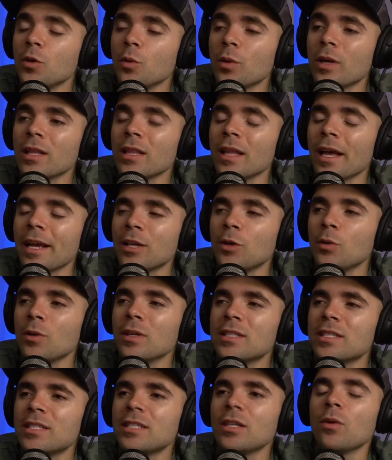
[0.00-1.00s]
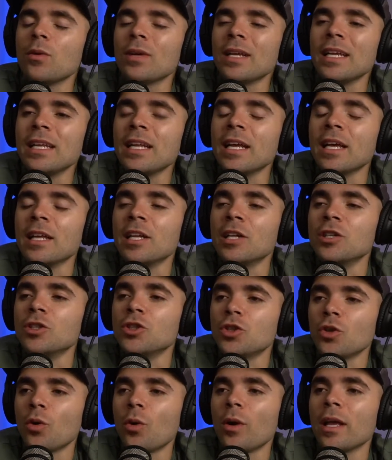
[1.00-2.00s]
could still eat it and
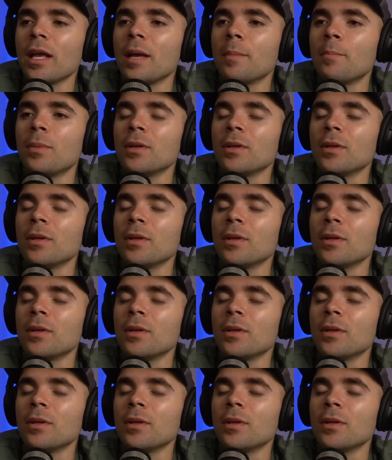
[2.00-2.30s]
enjoy it,